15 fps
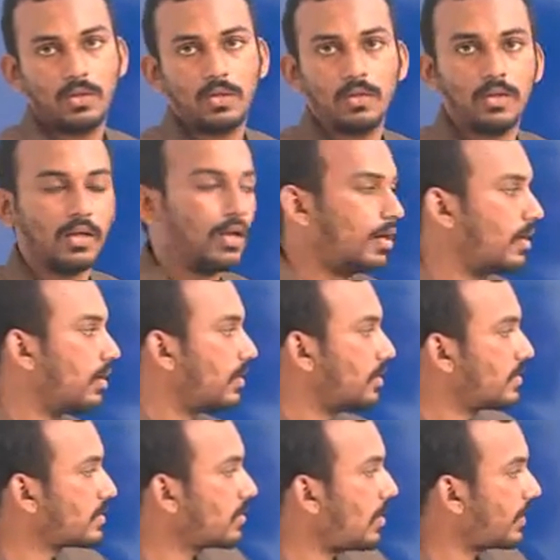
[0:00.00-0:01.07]
It is not
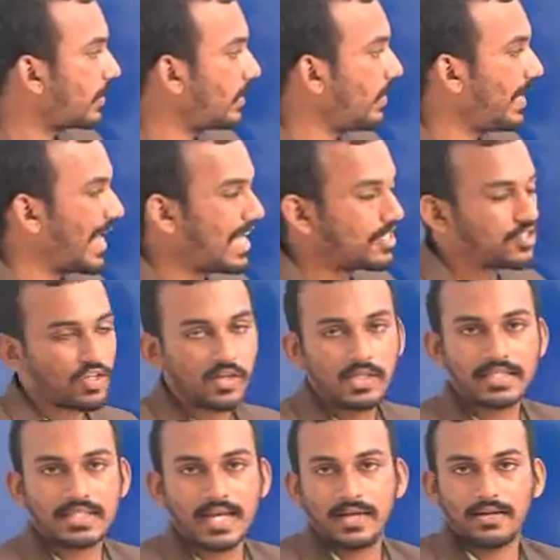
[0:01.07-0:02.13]
a natural sand,
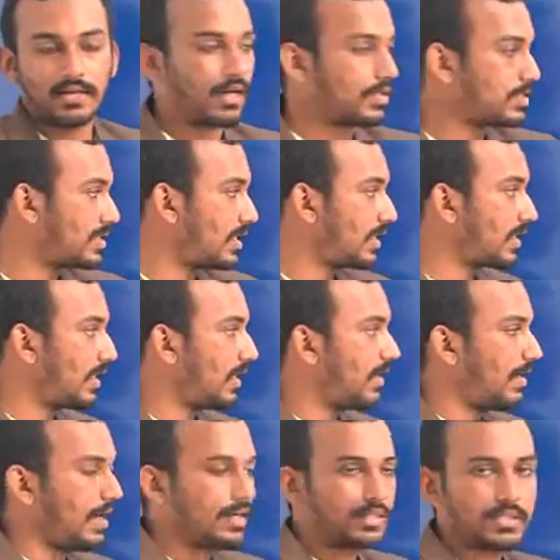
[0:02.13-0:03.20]
natural clay and
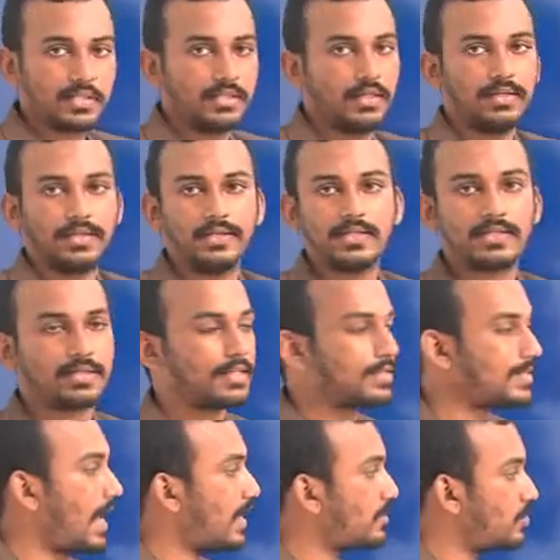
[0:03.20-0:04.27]
silt. It is a
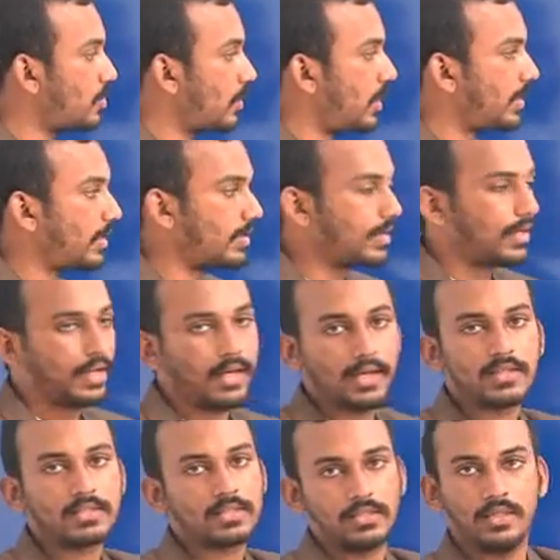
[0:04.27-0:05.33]
saturated clay and silt.
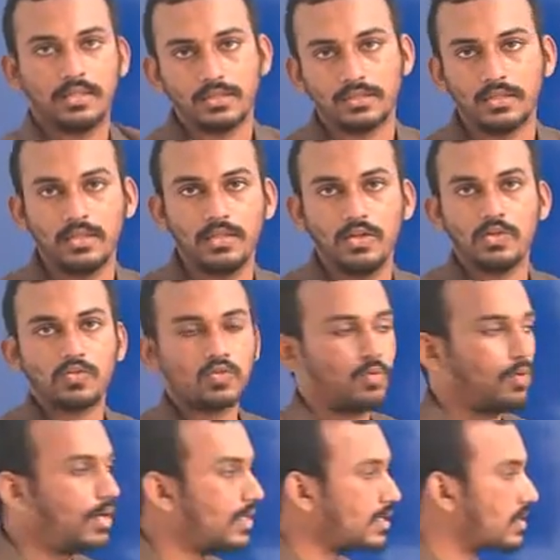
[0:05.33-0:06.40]
So what is the
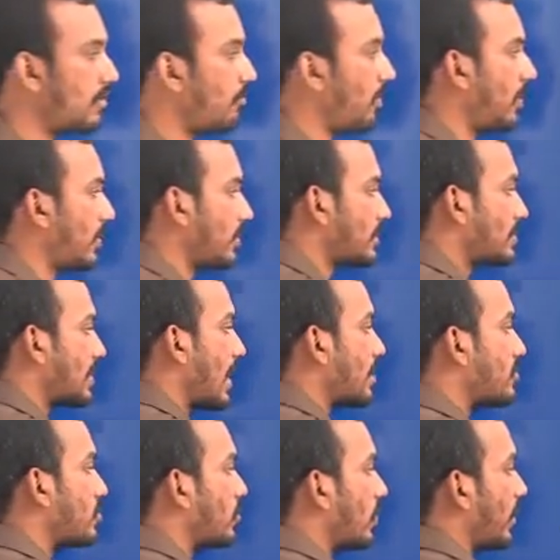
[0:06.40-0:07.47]
meaning
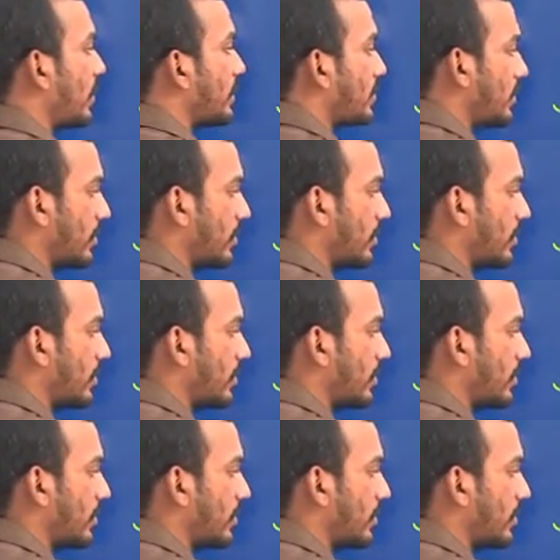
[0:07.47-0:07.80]
saturation?